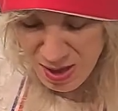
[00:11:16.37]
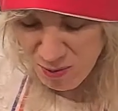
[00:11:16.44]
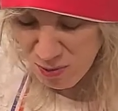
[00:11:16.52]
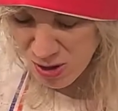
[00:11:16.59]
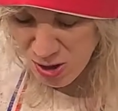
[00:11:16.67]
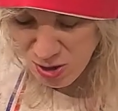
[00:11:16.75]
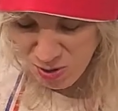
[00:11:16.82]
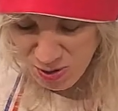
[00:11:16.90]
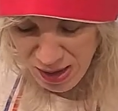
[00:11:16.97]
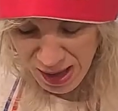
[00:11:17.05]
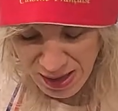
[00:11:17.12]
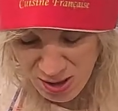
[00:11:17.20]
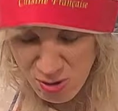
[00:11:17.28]
and when you
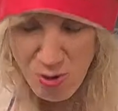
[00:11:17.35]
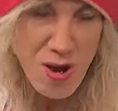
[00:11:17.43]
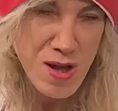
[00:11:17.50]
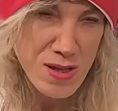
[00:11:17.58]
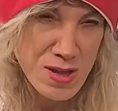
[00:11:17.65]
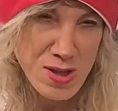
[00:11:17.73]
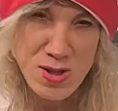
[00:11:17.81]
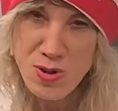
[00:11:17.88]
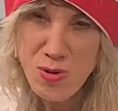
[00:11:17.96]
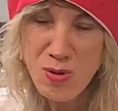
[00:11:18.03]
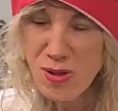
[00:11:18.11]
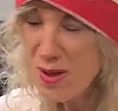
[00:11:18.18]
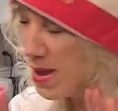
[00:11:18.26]
guys are all at school,